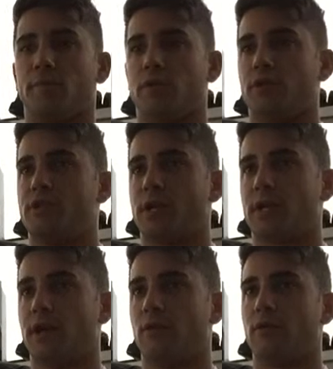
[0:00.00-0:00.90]
You need to check
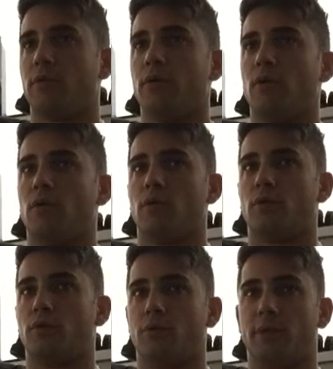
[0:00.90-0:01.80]
out
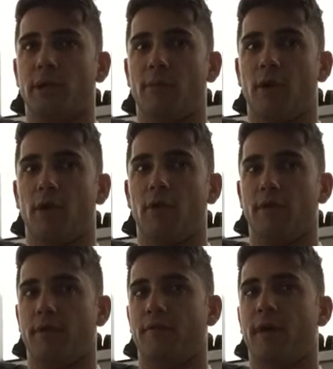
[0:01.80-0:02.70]
your
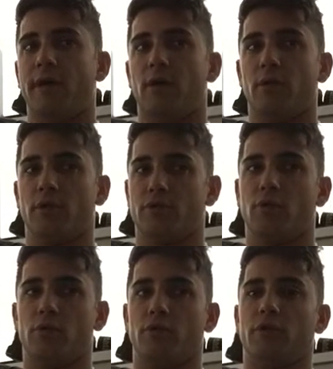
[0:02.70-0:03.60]
BMR and find out what your
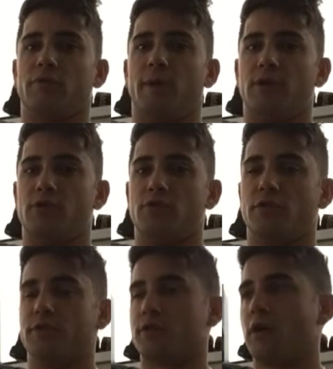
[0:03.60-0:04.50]
total
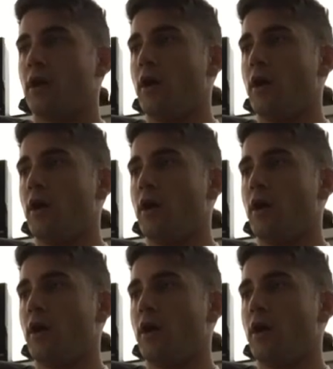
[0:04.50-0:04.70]
expenditure is.